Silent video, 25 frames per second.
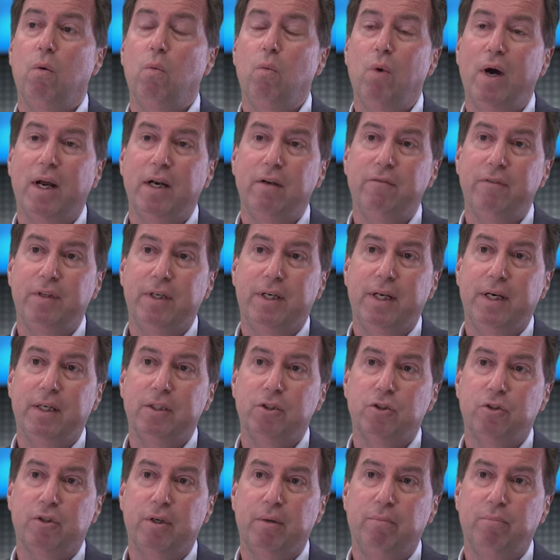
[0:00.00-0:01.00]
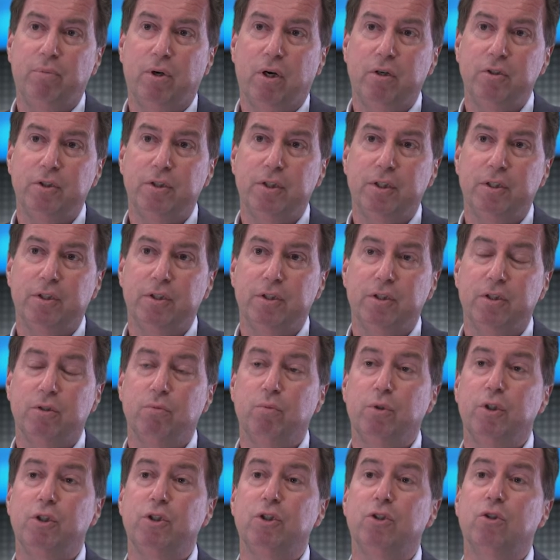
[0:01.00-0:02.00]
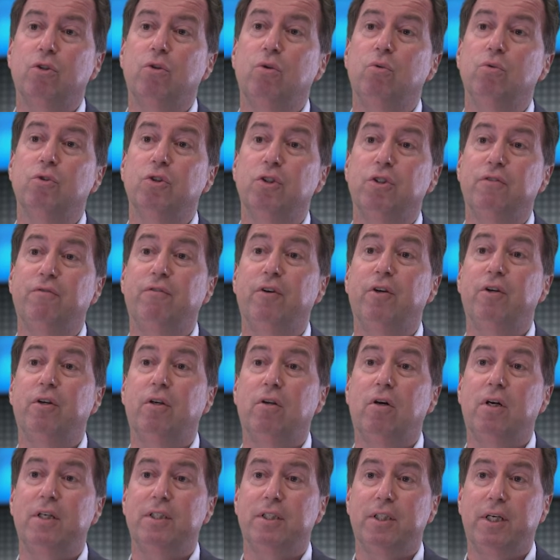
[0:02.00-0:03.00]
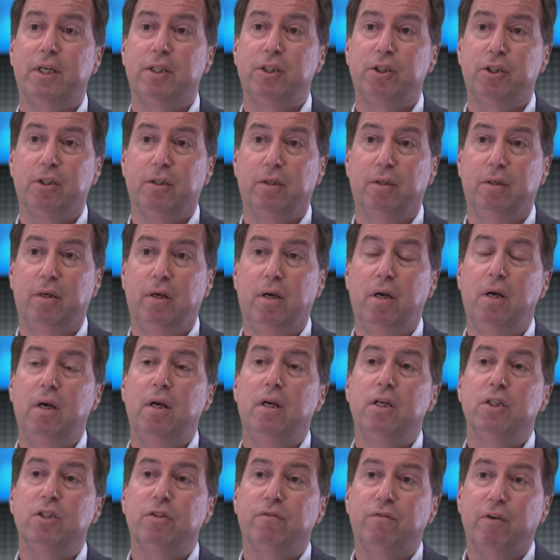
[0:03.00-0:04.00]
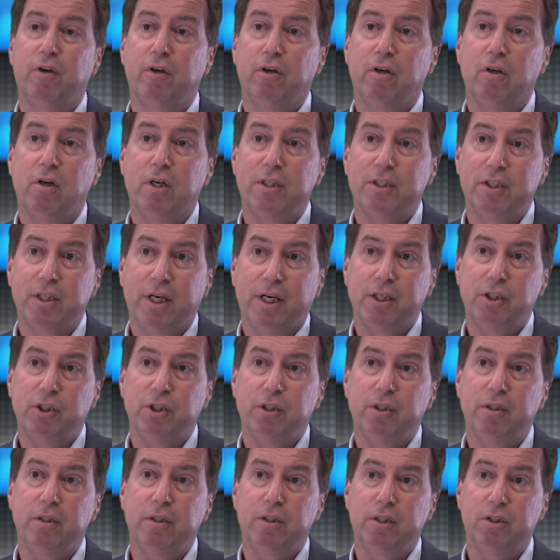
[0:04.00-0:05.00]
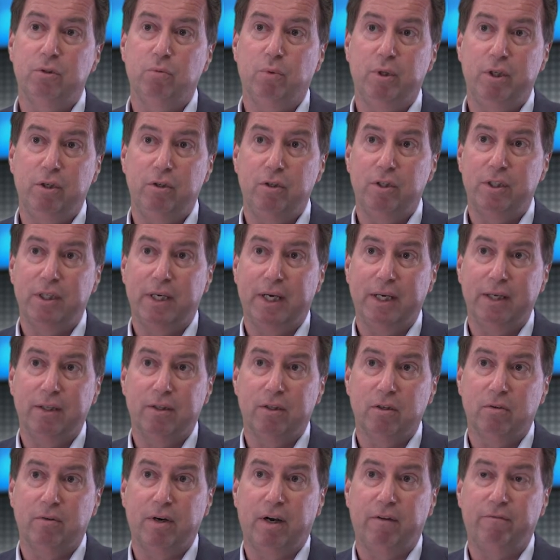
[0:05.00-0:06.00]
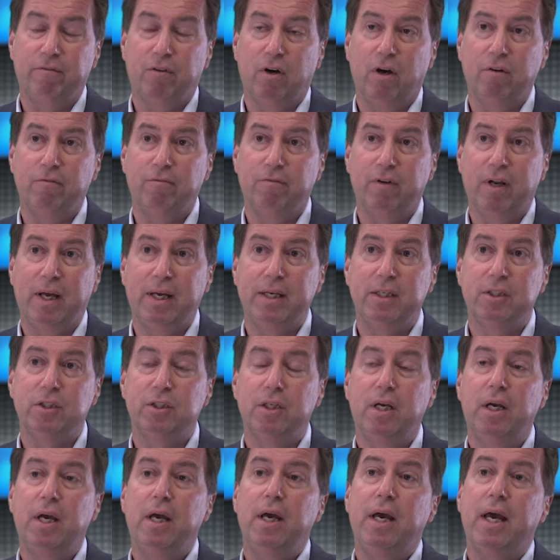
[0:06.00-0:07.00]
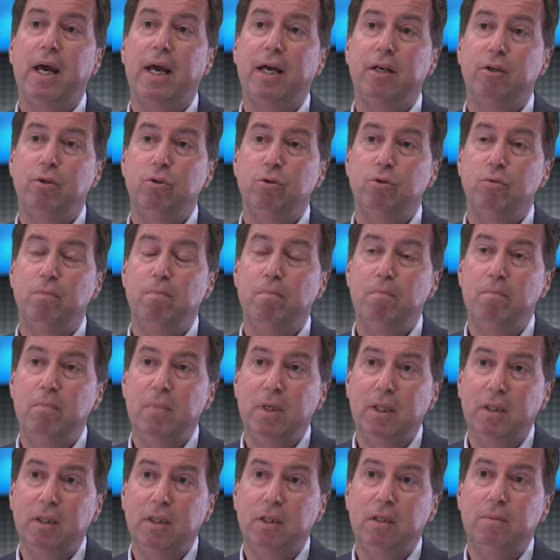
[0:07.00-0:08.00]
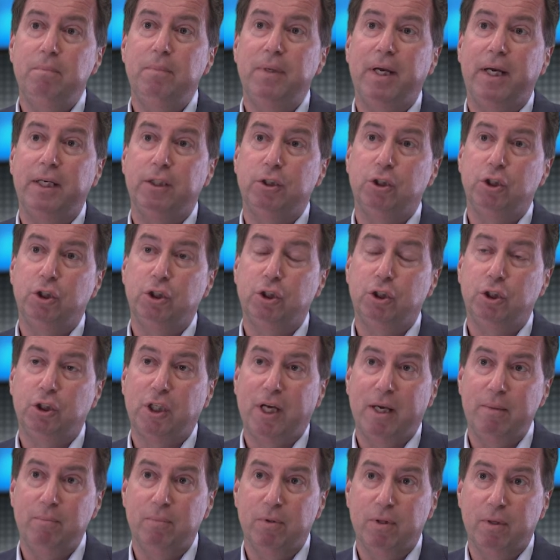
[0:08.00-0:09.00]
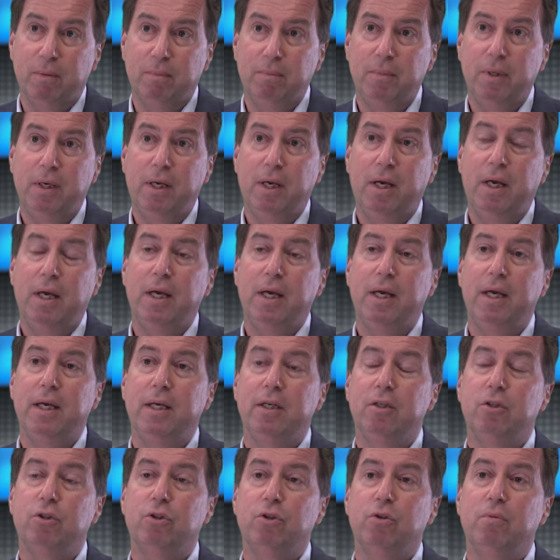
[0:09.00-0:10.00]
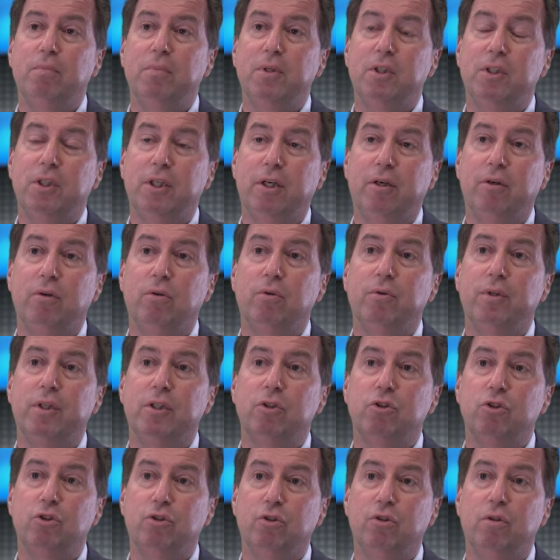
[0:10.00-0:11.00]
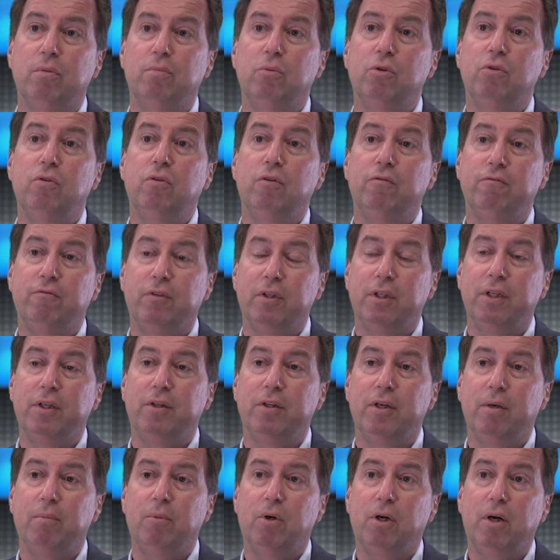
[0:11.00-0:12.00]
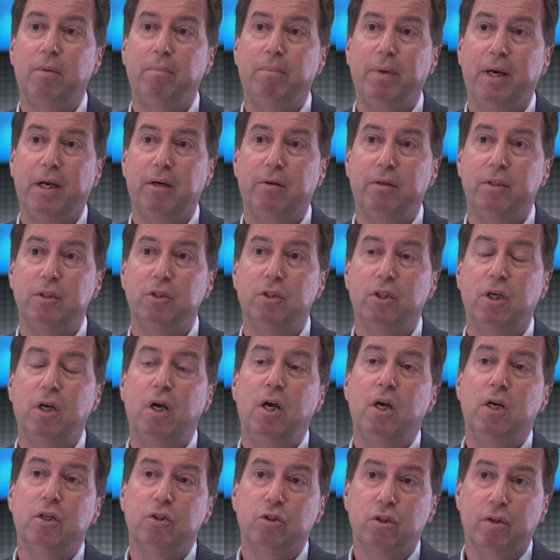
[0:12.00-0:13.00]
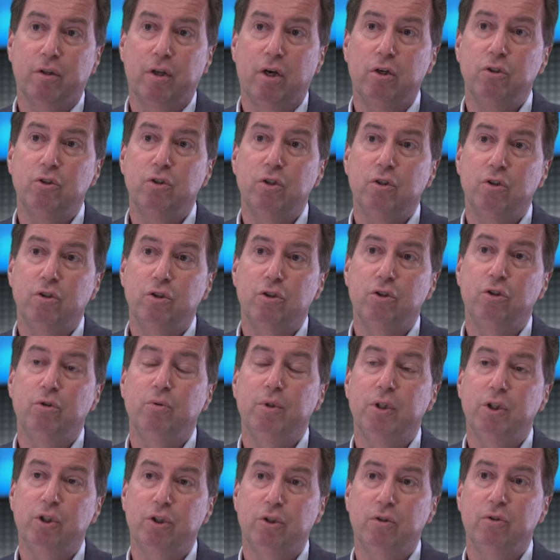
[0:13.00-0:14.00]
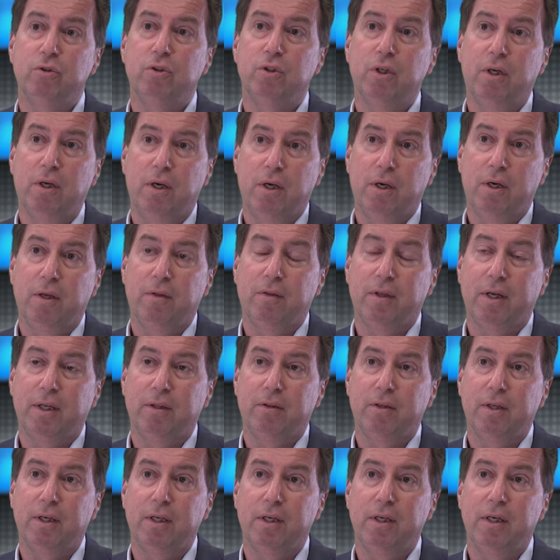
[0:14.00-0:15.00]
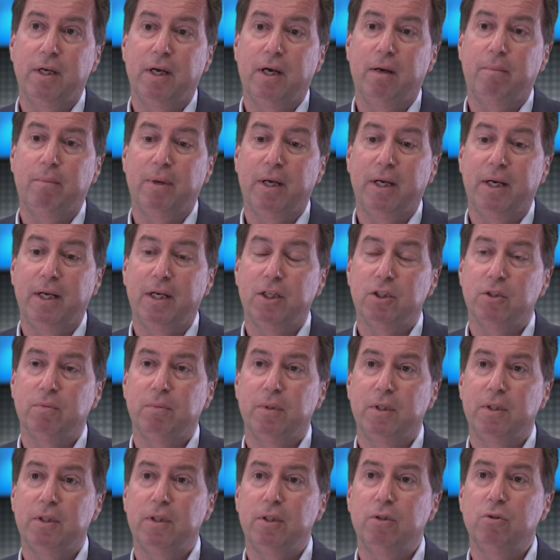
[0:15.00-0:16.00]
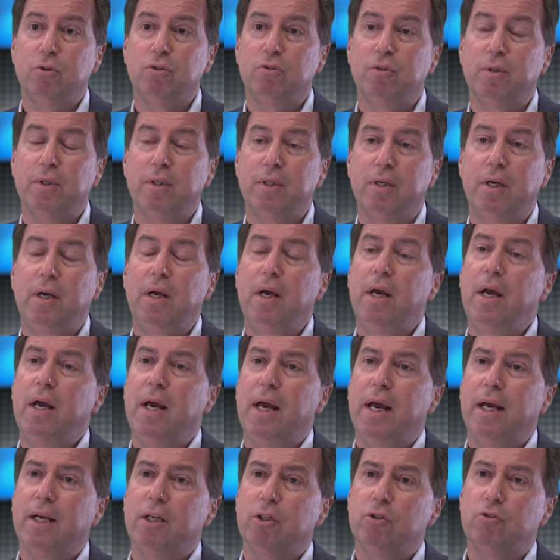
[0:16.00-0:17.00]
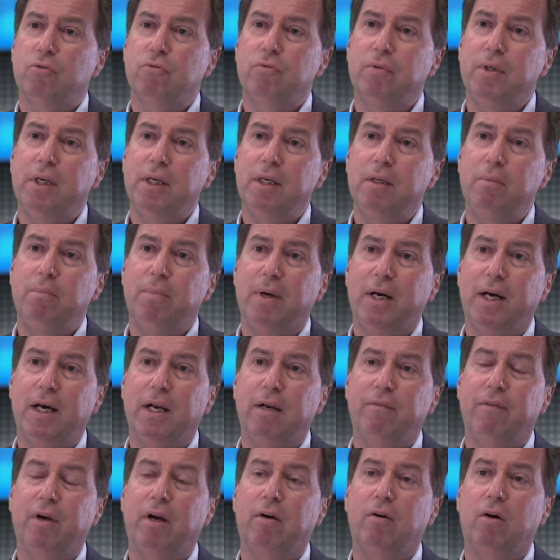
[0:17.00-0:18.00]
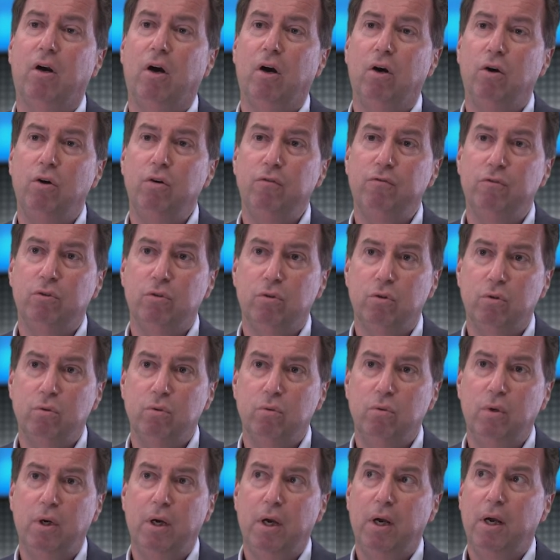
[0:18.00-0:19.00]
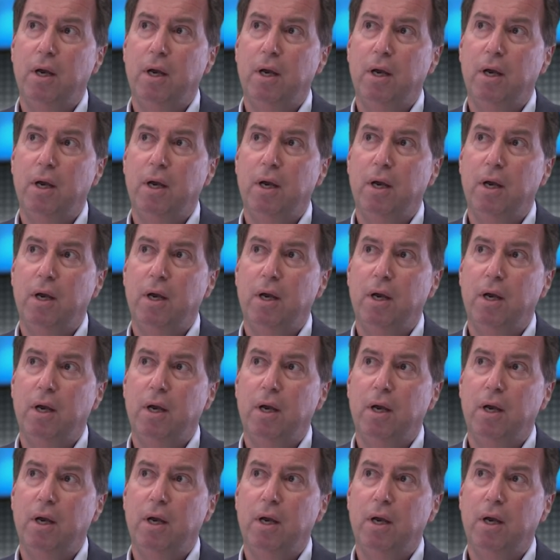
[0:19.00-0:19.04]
one of the downstream processes, which is called spheroidization. Spheroidization is when you take the graphite flakes and you mill them and shape them into material that's suitable for lithium-ion batteries. So those are the two issues that the announcement deals with, and it's really part of our overall